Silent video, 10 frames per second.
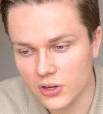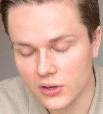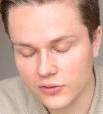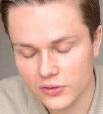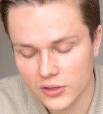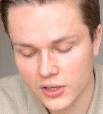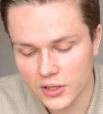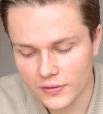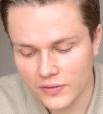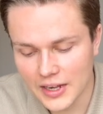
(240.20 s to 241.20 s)
of
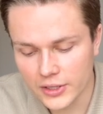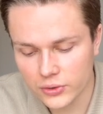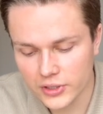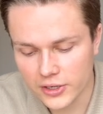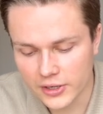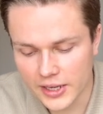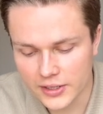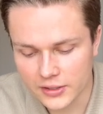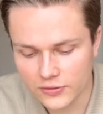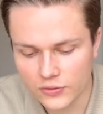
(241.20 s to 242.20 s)
the value they're
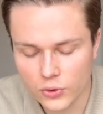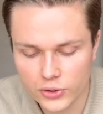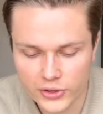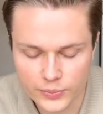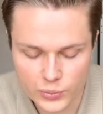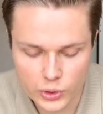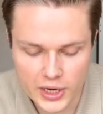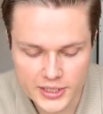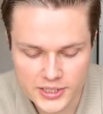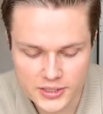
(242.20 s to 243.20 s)
getting for the
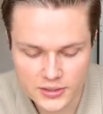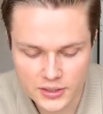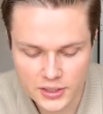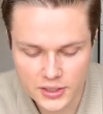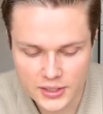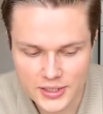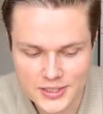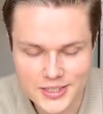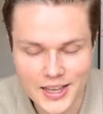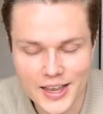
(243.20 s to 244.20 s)
price
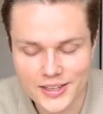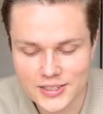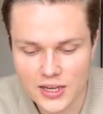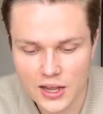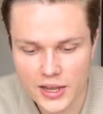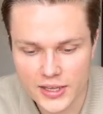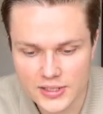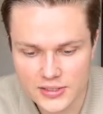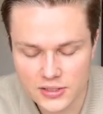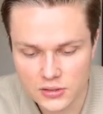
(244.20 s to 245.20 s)
is at its
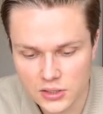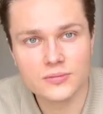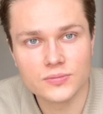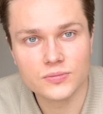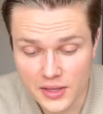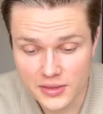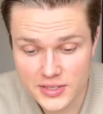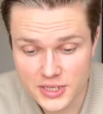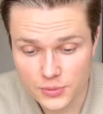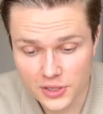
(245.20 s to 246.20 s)
highest. And
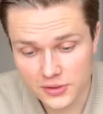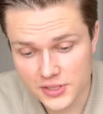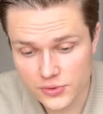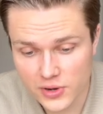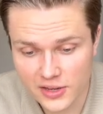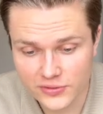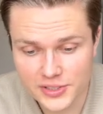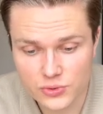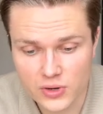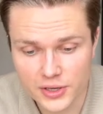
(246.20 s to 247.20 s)
this is what this graph
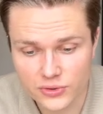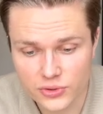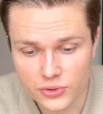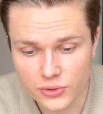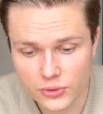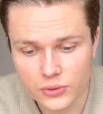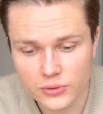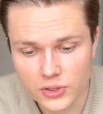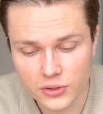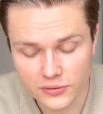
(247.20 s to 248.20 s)
is trying to
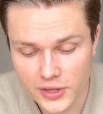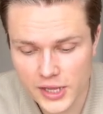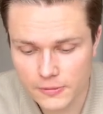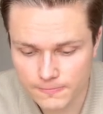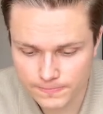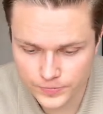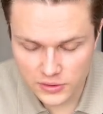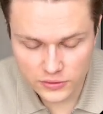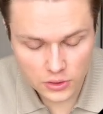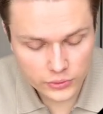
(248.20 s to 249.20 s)
convey. The
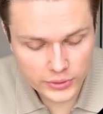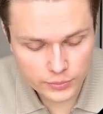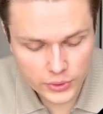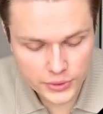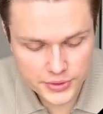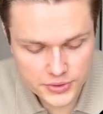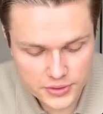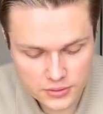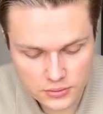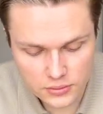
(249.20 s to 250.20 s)
following points
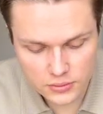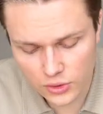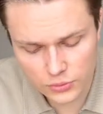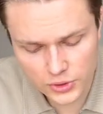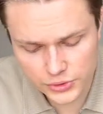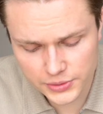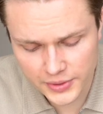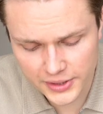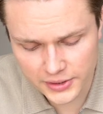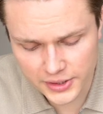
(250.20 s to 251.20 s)
Hormozi
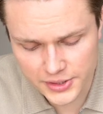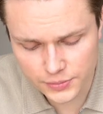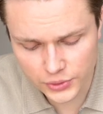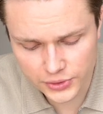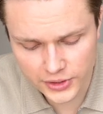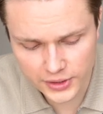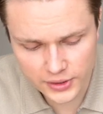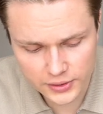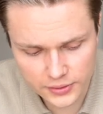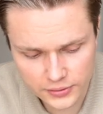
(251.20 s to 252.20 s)
made in his book,
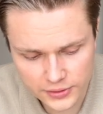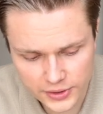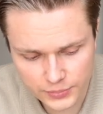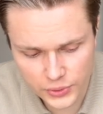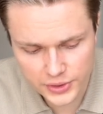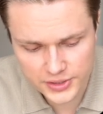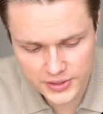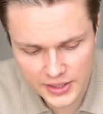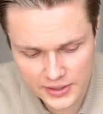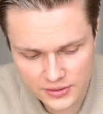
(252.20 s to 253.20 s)
the points
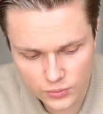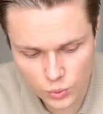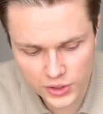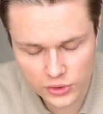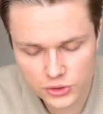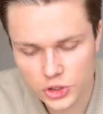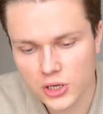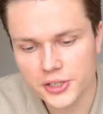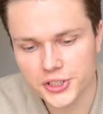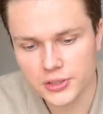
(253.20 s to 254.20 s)
that when you're
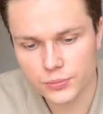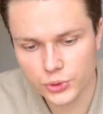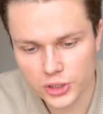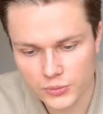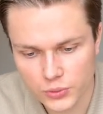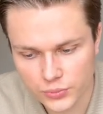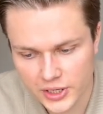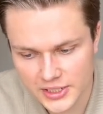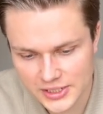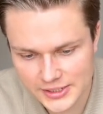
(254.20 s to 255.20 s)
charging premium
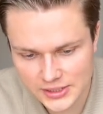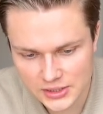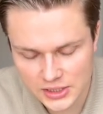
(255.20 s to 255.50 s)
prices,